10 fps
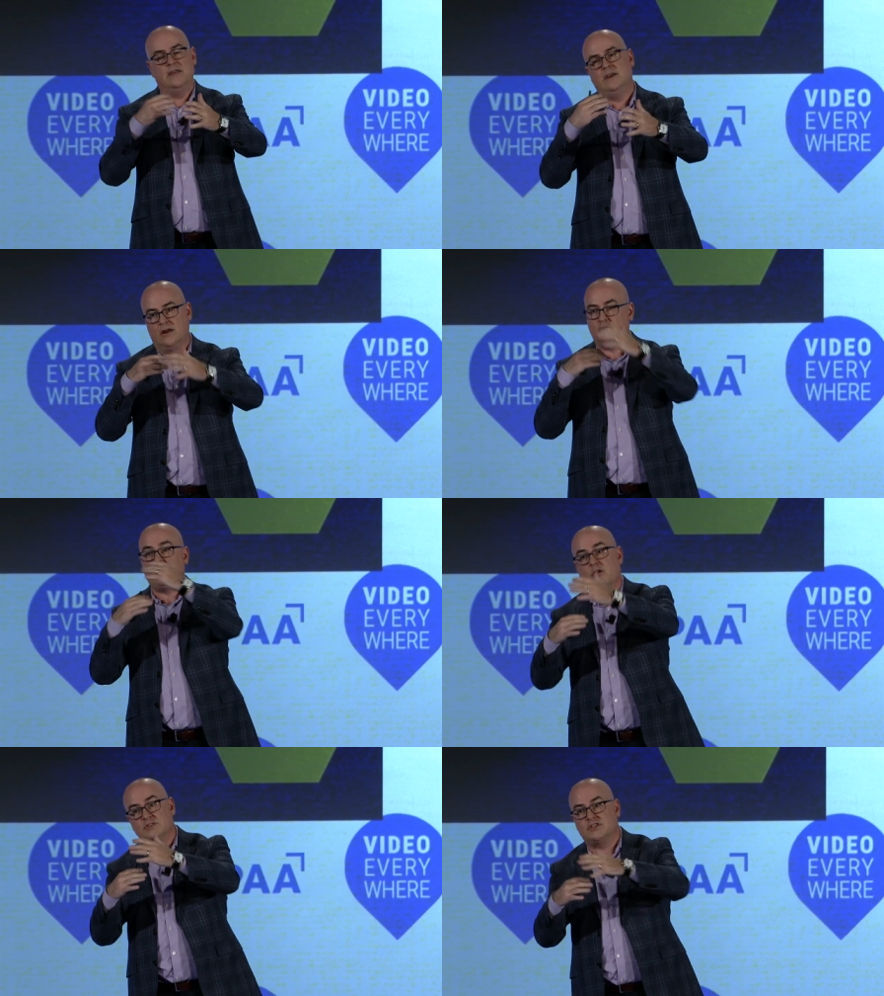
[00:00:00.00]
an
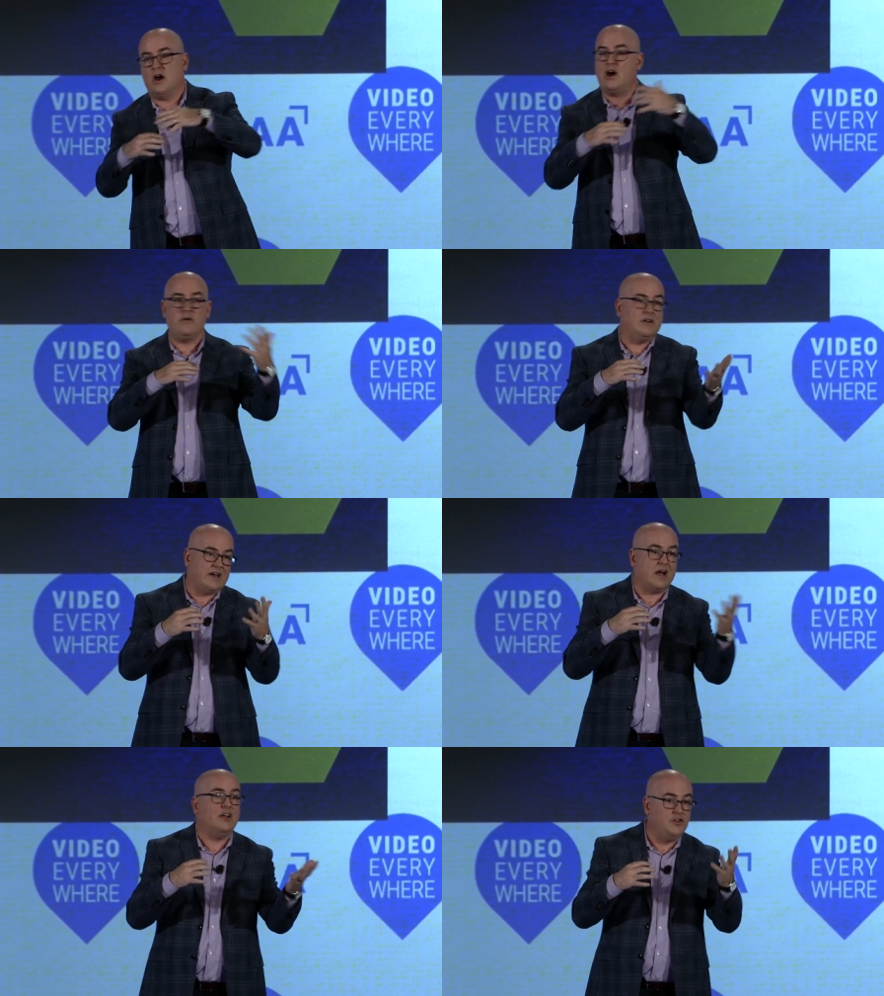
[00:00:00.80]
autonomous car and like
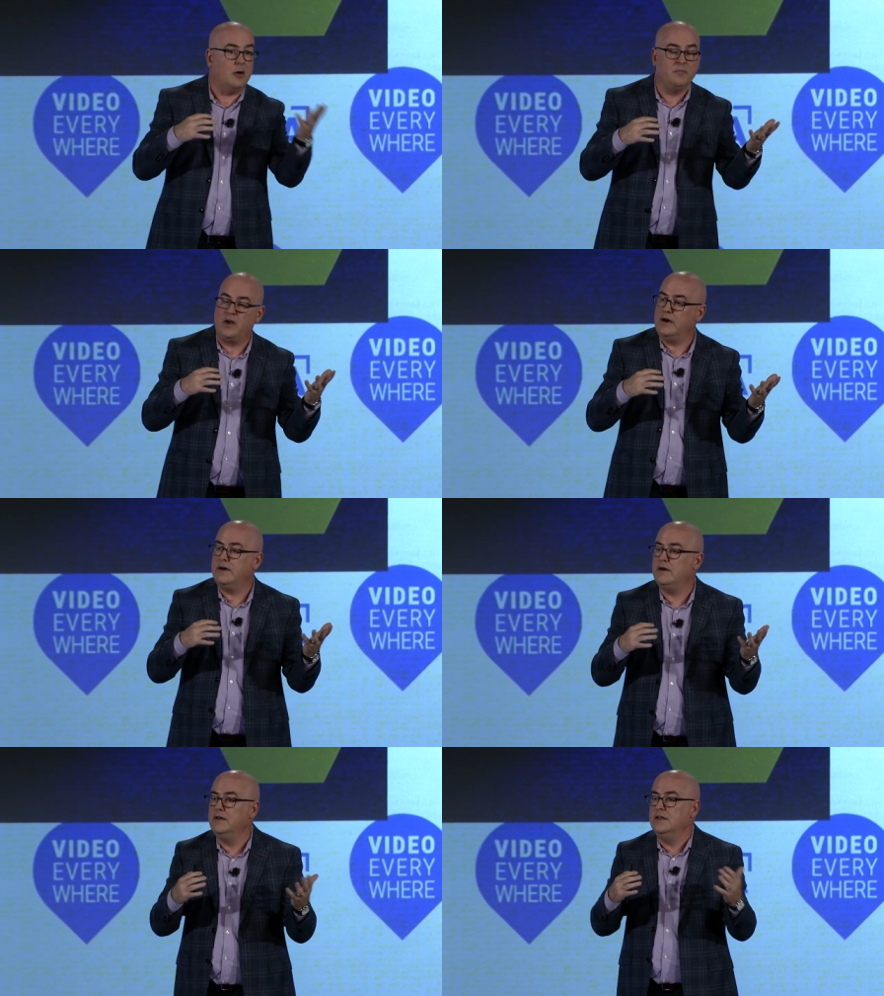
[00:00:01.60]
a dumb
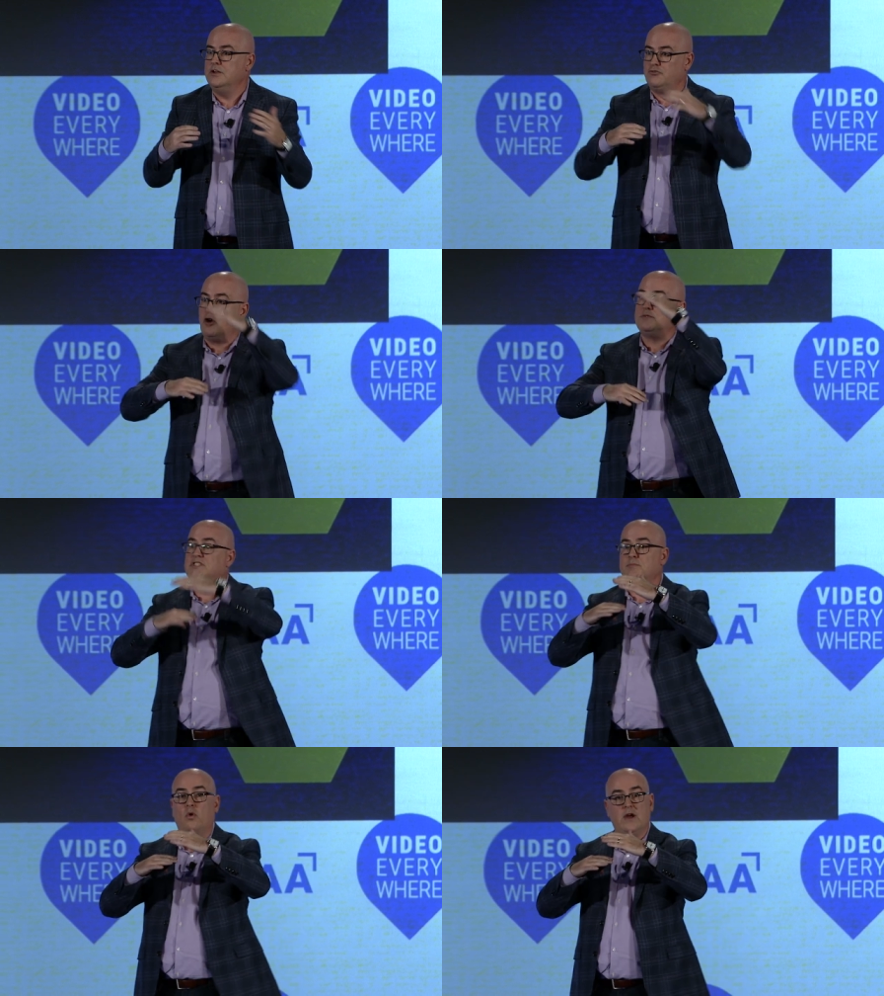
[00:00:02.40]
car drops to
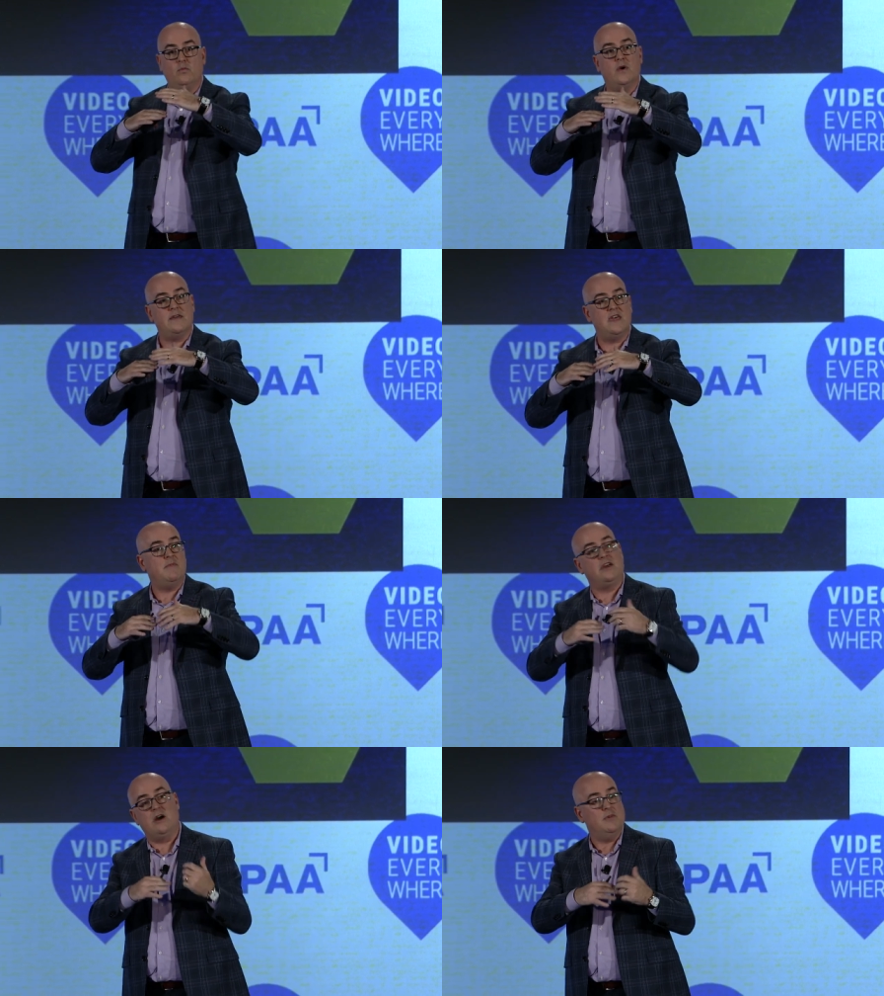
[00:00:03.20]
the point where they
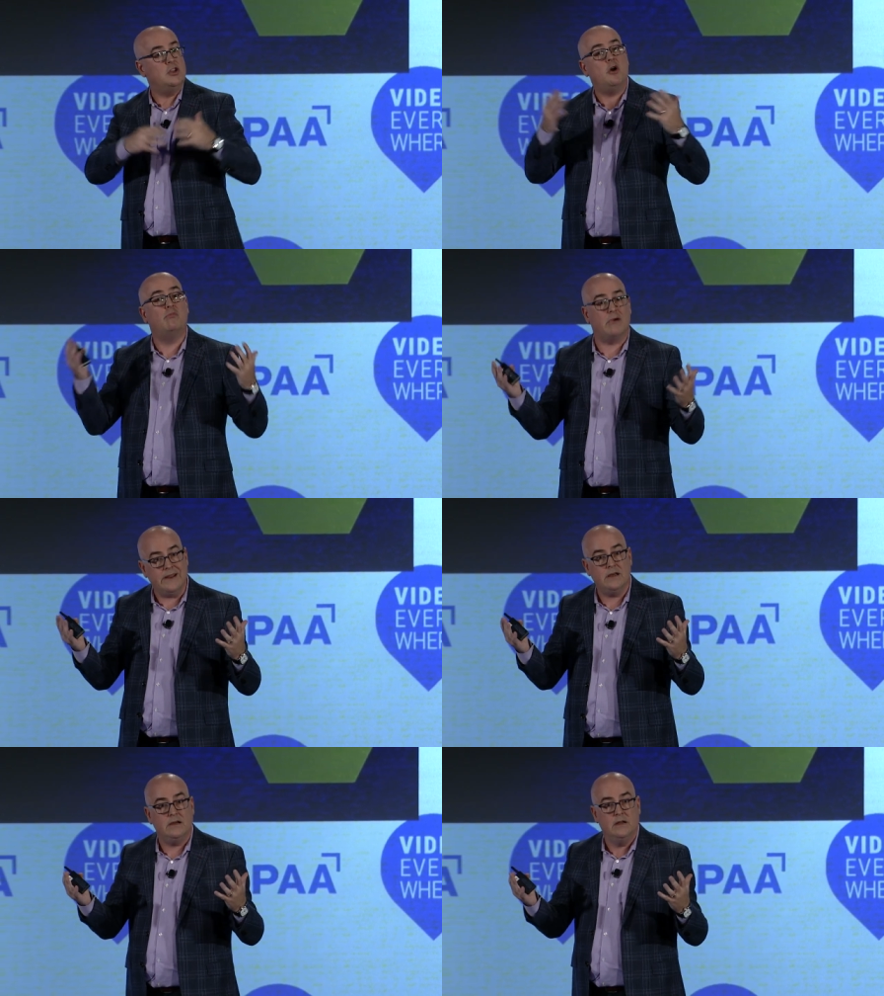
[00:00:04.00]
become a
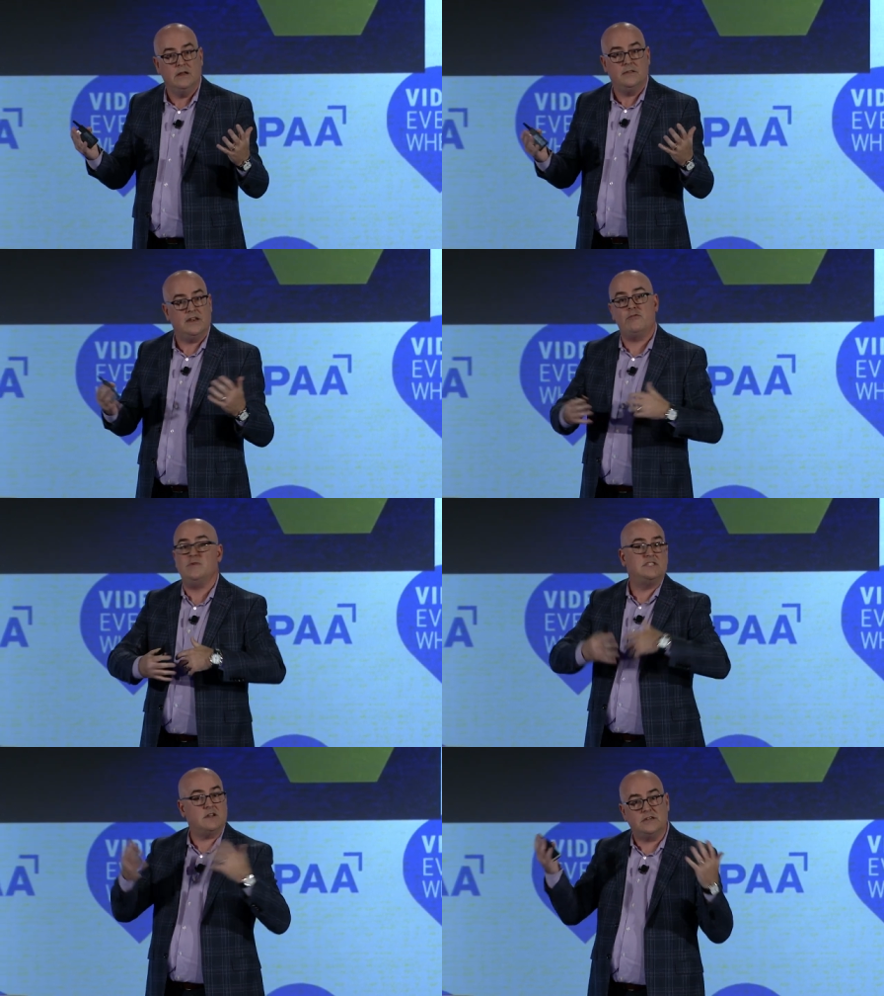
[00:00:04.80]
no-brainer, that
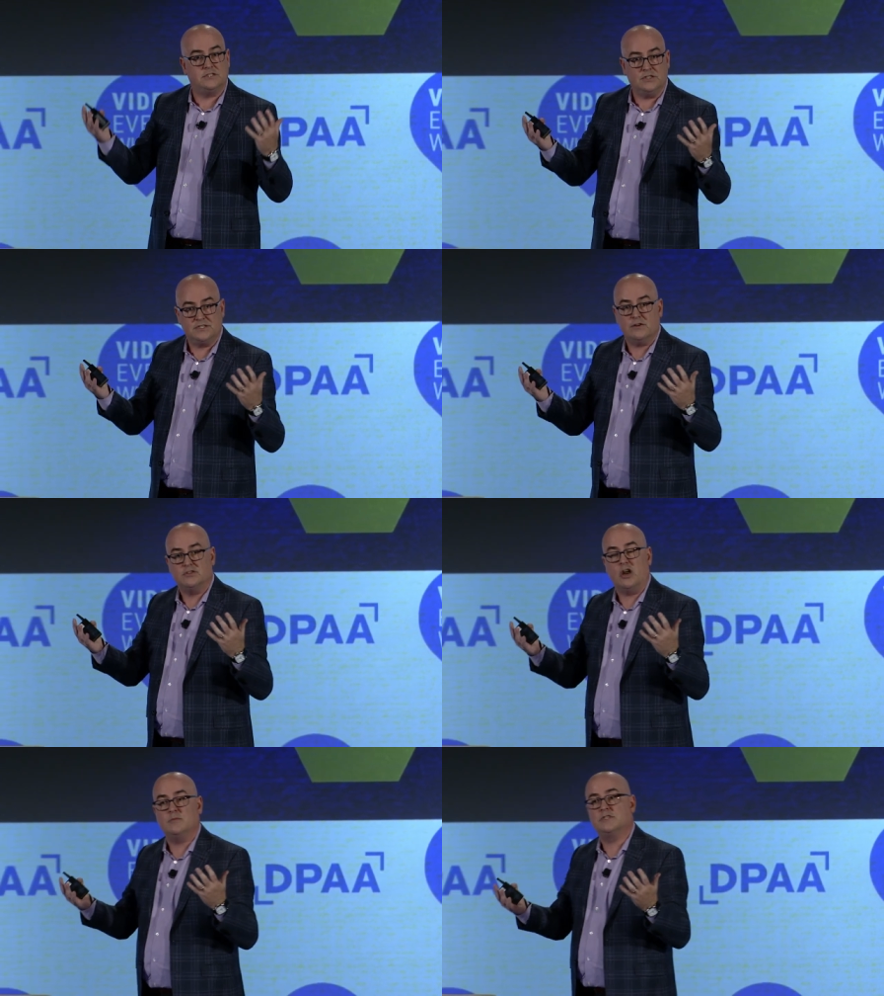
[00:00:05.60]
everybody starts to just get
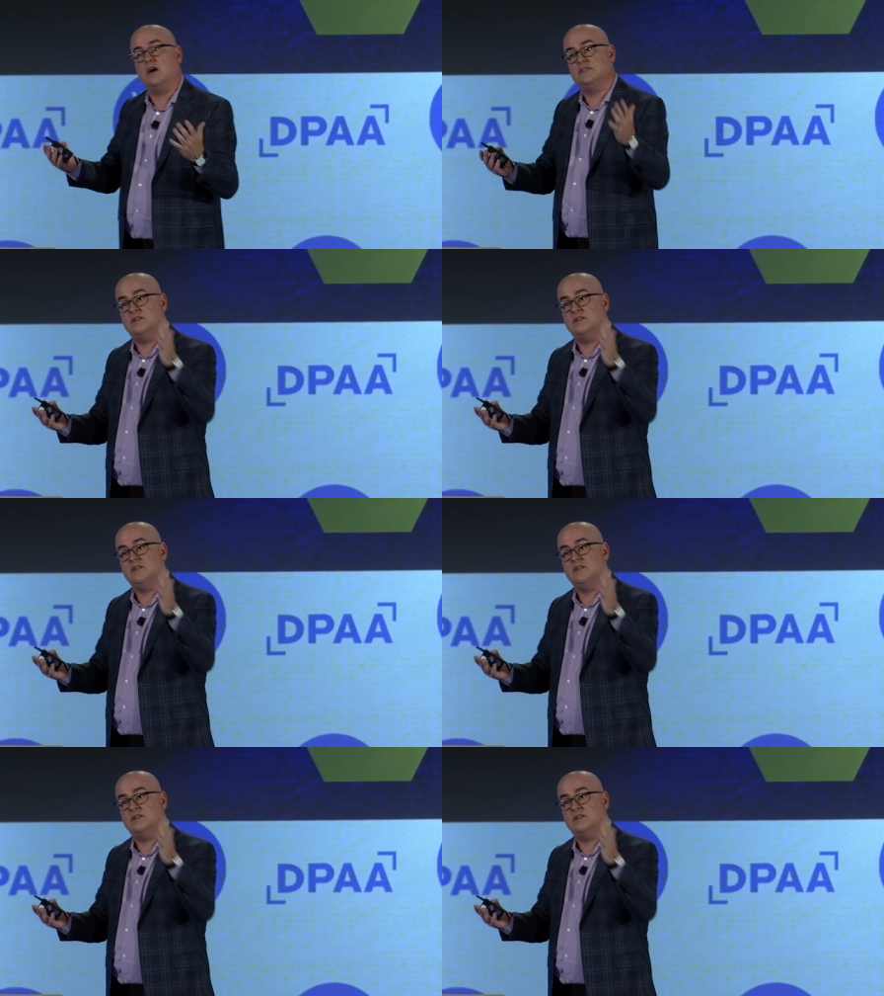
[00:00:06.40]
autonomous cars.